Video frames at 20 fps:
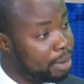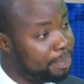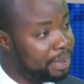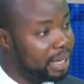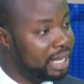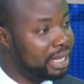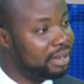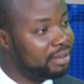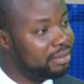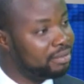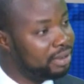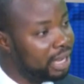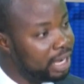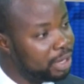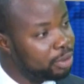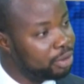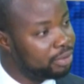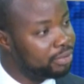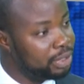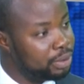in the
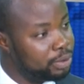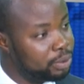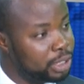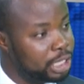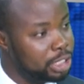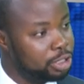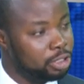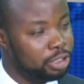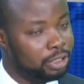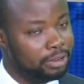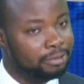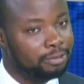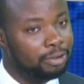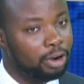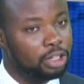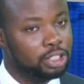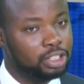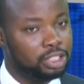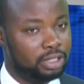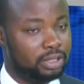value of education a
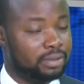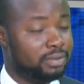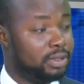function of the